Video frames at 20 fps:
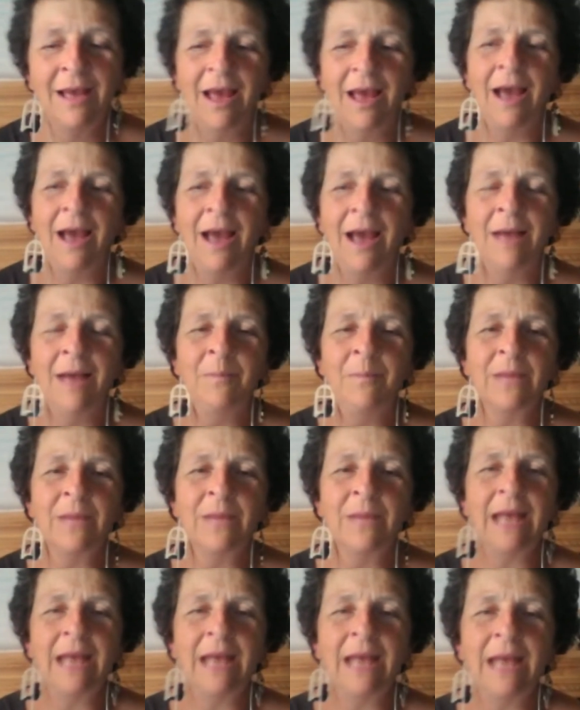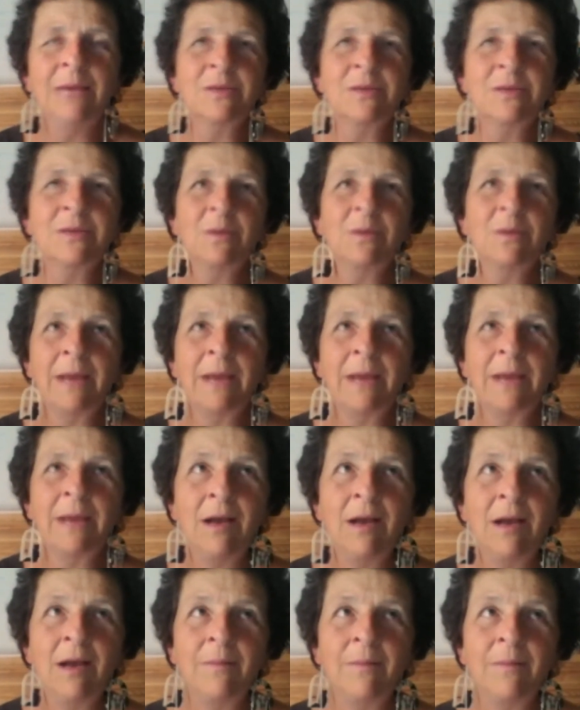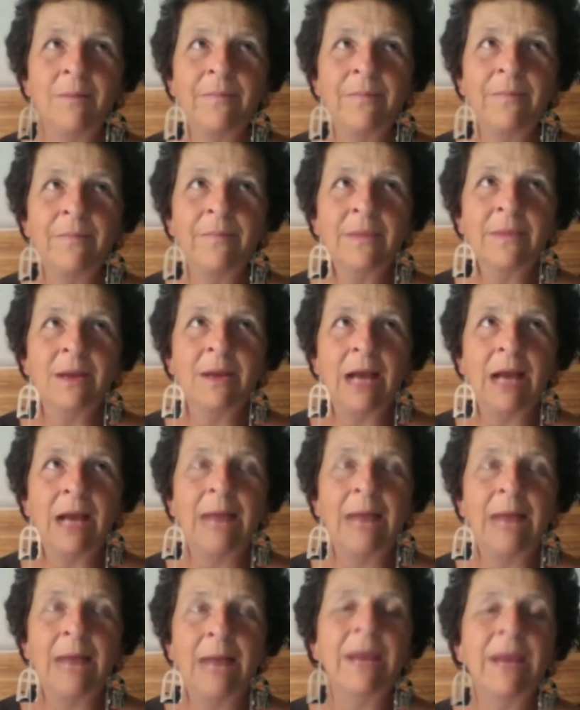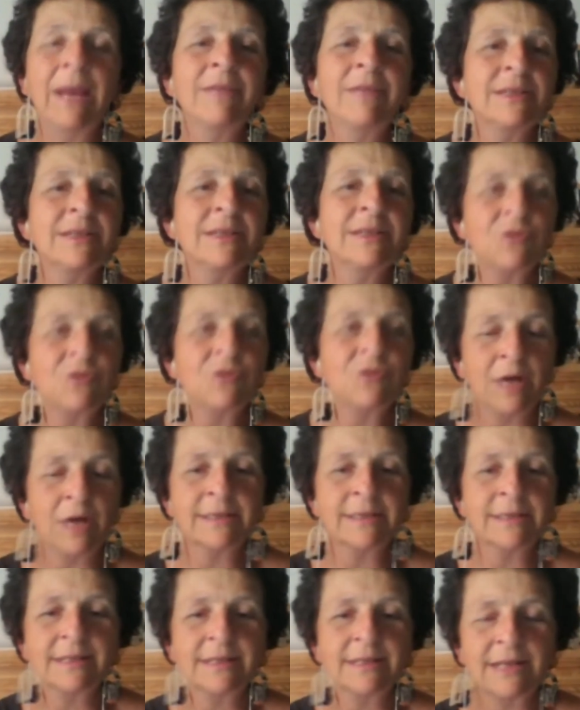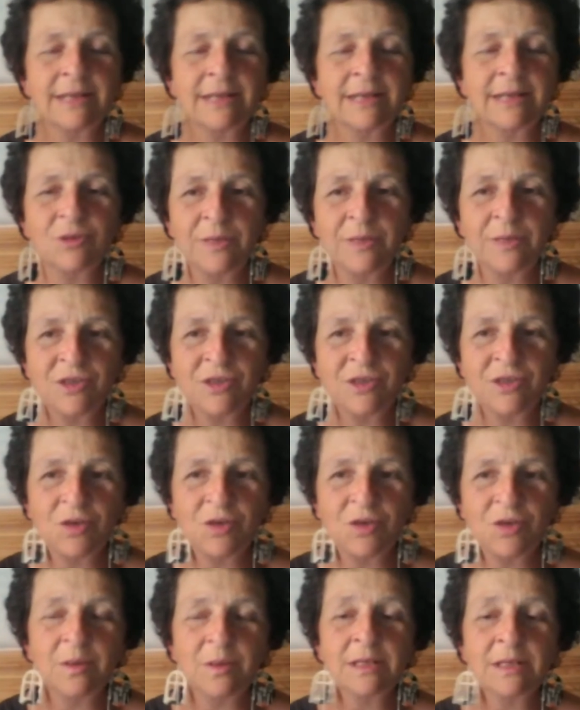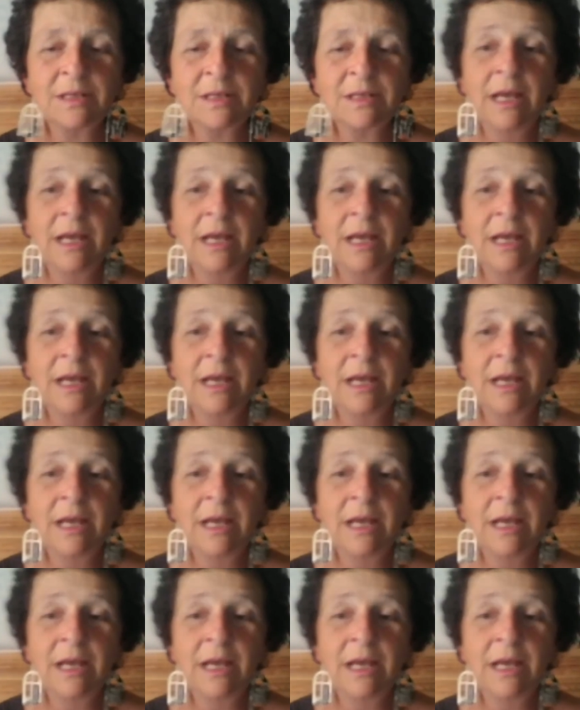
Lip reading: And he was talking about how we have this trust, etc., with Stuart.